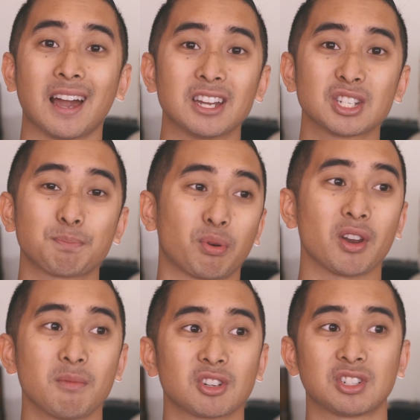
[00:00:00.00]
I just
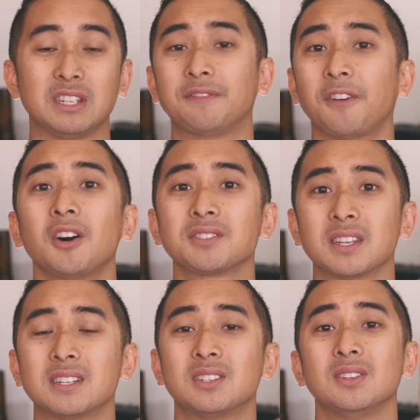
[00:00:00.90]
pretty much
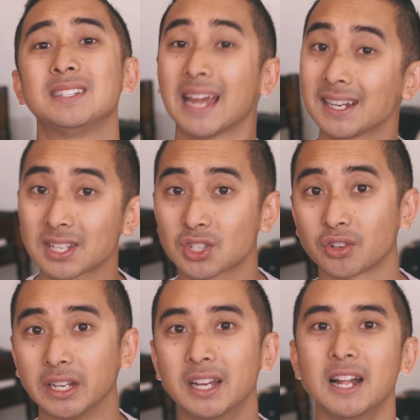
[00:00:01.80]
defaulted to
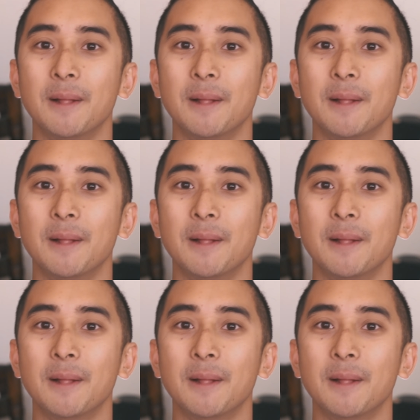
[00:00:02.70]
dentistry